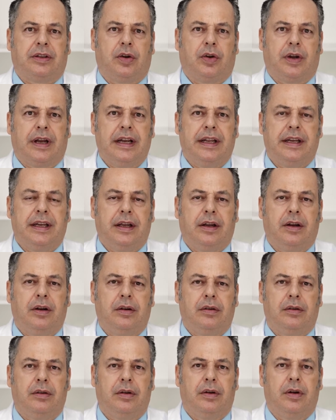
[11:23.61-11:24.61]
Images
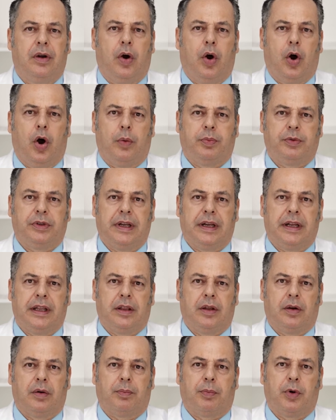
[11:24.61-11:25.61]
deposited in
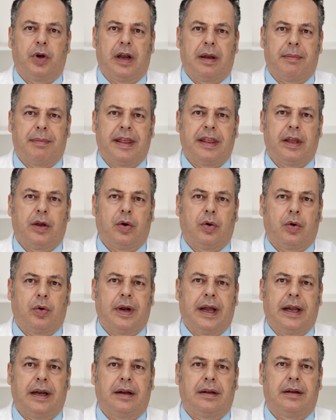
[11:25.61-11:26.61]
him, he
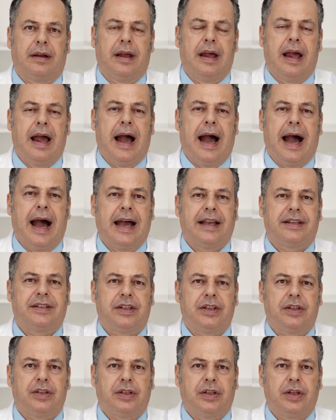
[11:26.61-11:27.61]
realizes them and
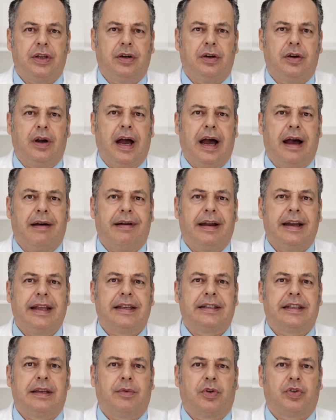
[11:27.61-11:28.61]
makes them
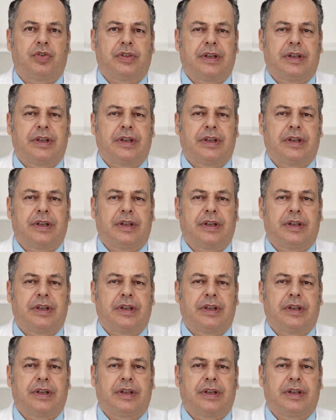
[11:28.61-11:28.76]
visible.